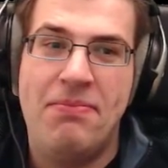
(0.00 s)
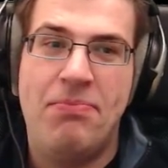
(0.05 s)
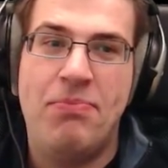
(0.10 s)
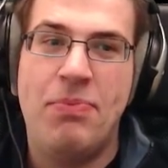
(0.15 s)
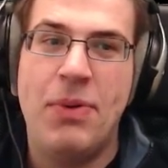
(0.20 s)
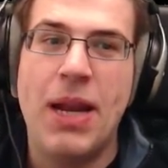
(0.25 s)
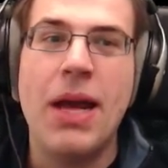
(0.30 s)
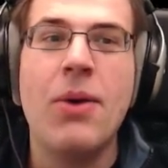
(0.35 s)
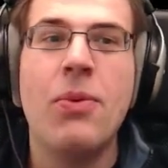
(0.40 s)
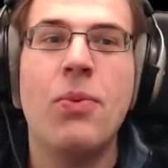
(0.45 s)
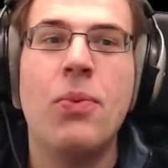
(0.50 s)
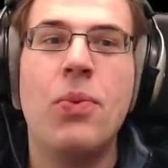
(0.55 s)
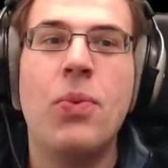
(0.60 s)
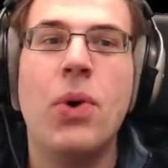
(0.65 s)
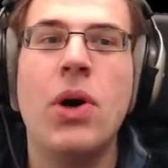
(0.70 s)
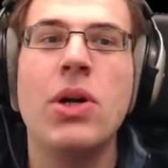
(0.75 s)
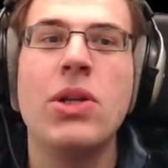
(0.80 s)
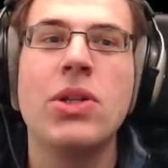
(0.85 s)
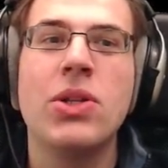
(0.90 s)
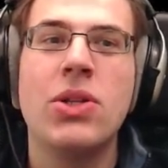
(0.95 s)
But I
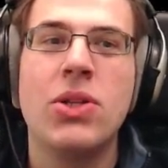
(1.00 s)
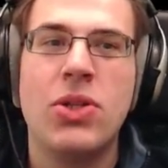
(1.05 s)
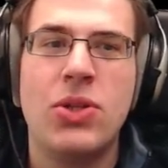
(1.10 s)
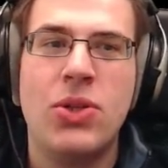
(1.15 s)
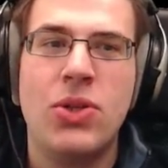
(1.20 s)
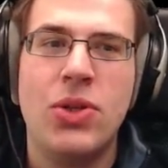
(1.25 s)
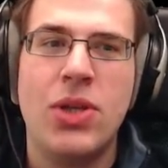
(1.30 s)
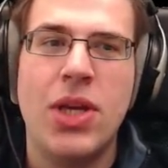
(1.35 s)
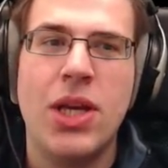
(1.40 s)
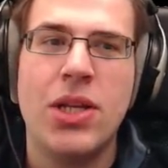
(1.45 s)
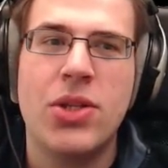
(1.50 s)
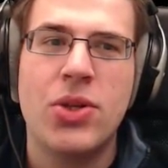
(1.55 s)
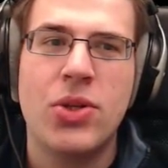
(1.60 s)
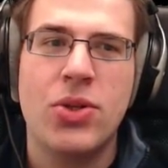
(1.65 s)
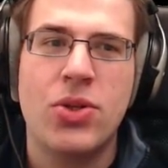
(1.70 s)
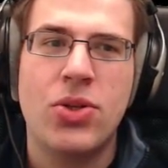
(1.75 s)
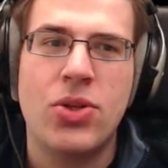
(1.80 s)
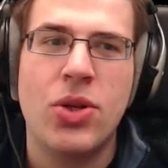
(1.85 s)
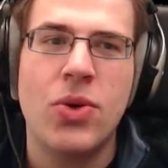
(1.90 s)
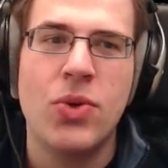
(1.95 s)
want to get your
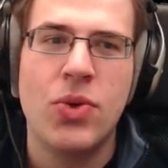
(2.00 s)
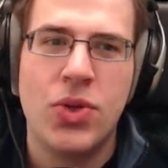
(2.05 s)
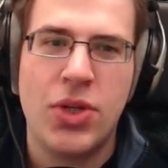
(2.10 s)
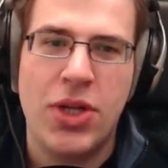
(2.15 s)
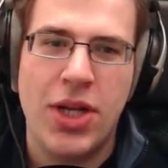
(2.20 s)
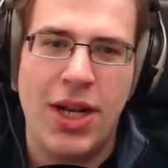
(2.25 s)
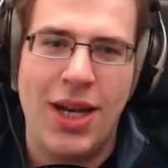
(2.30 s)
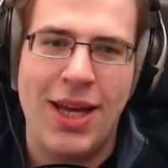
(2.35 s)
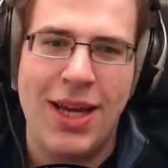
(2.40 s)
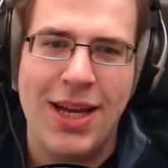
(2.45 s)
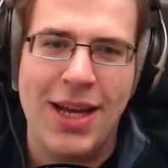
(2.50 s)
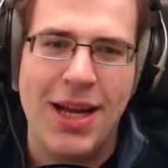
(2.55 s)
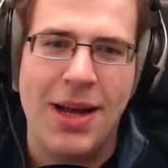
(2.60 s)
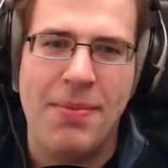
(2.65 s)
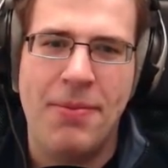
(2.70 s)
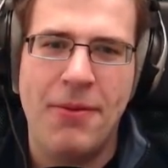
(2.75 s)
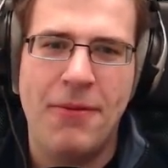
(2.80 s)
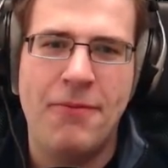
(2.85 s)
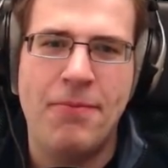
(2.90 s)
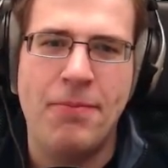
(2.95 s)
social link
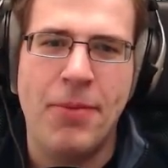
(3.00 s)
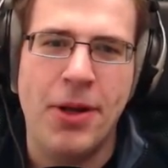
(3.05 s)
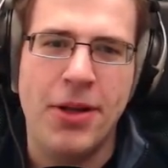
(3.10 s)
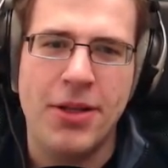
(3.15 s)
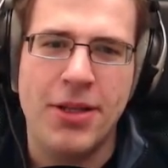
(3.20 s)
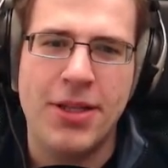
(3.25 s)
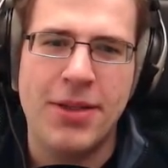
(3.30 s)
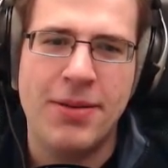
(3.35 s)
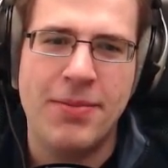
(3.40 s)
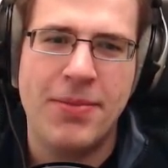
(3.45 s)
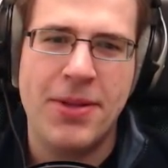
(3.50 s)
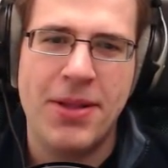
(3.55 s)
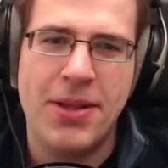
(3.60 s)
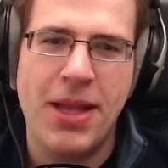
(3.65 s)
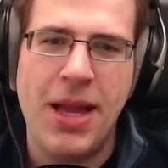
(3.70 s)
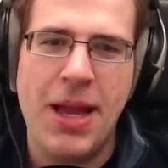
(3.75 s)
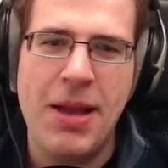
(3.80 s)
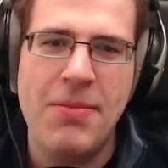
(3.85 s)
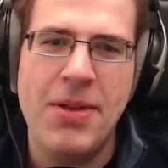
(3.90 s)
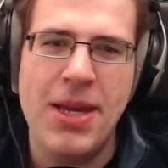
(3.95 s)
up if
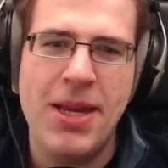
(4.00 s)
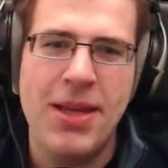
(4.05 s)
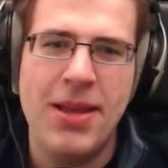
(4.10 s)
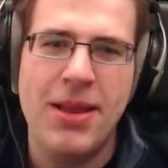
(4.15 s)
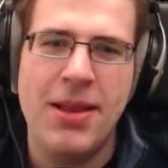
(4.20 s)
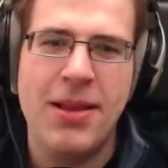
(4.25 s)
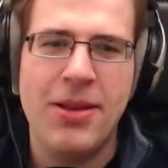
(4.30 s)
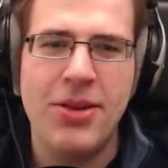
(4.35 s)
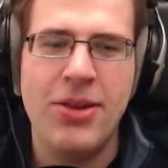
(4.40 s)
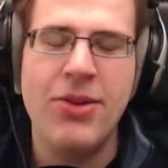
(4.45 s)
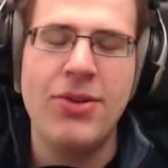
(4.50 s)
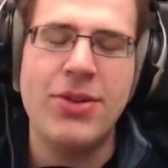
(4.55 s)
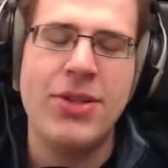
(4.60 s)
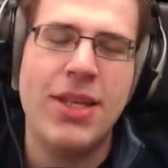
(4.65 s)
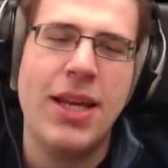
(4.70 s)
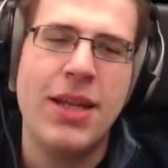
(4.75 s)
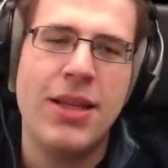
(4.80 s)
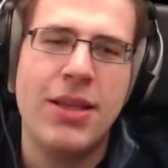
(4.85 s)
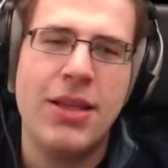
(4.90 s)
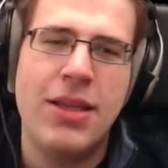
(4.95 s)
possible. I mean, you
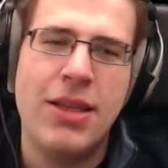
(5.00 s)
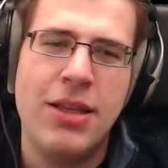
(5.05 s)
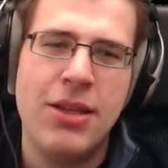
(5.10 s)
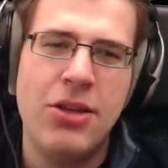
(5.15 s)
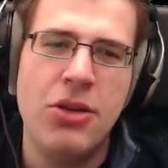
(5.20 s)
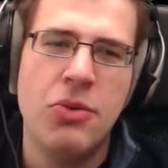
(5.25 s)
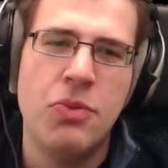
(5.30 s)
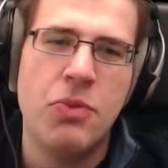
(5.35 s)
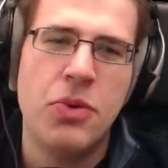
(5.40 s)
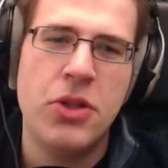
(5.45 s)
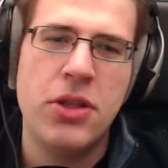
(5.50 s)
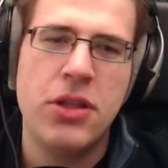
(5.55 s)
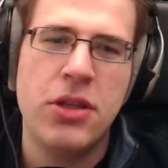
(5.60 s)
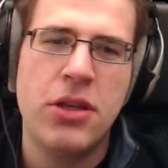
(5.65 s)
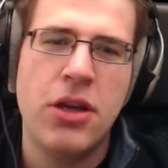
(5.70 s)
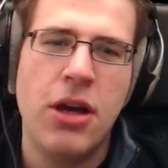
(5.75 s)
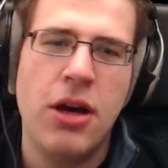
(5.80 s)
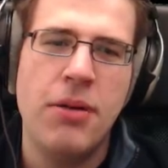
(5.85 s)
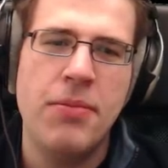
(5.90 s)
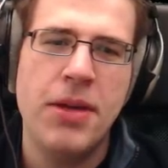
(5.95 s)
said you
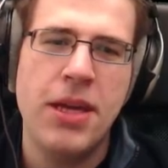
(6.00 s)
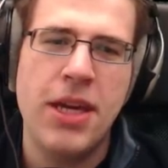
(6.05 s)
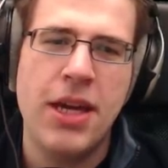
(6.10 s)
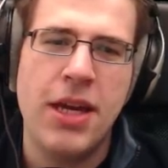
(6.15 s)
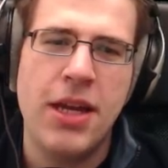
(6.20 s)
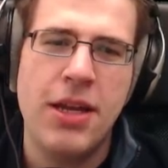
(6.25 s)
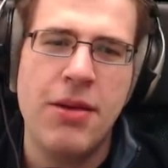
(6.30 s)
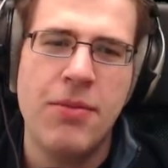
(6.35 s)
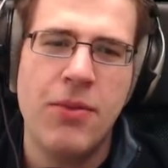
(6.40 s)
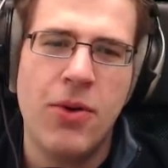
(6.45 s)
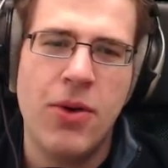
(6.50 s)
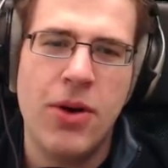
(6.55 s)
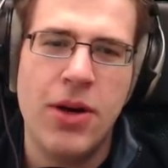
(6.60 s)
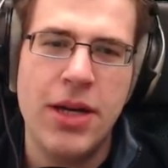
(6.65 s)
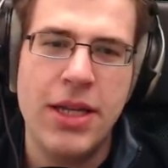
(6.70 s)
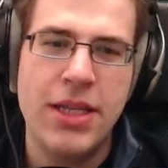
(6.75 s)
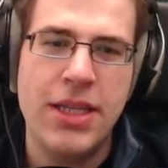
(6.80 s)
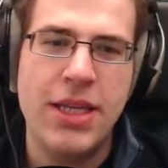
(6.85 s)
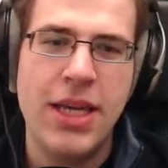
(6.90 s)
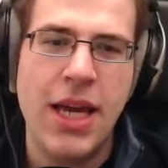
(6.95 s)
wouldn't come here anymore
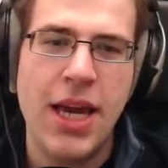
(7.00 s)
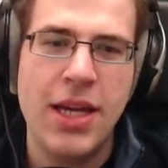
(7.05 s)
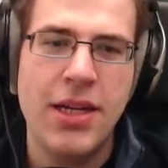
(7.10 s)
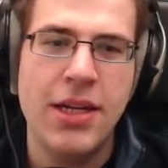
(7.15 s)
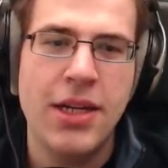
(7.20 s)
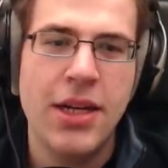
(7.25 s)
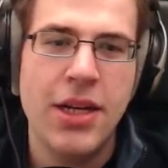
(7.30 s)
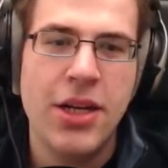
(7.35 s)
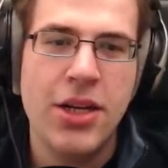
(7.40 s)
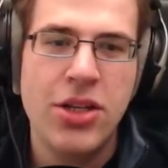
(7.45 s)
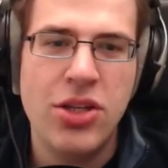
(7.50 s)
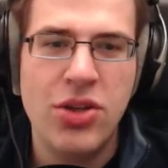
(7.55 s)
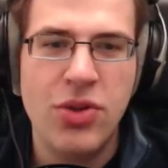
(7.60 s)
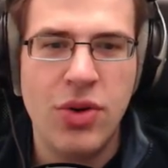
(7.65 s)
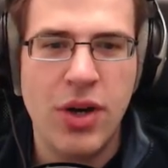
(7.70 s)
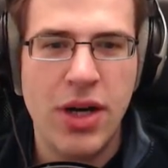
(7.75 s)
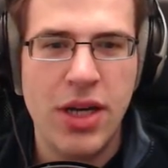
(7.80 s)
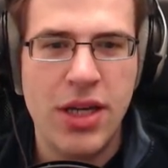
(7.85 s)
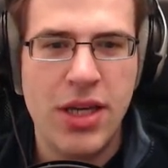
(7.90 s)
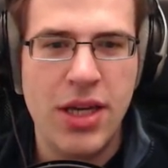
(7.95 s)
and yet
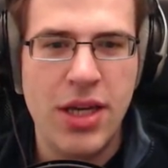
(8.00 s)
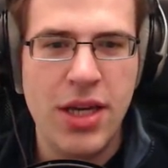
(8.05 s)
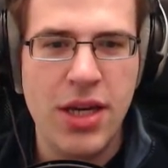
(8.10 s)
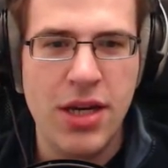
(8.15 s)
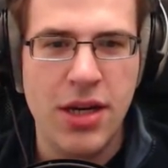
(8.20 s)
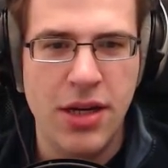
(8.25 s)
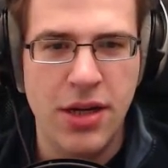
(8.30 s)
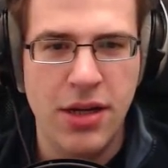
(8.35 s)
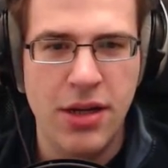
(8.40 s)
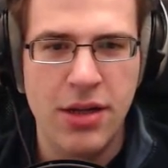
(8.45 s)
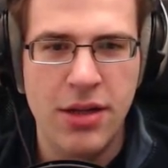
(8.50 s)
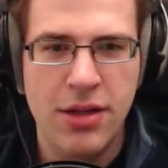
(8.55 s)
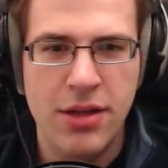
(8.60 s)
you are here.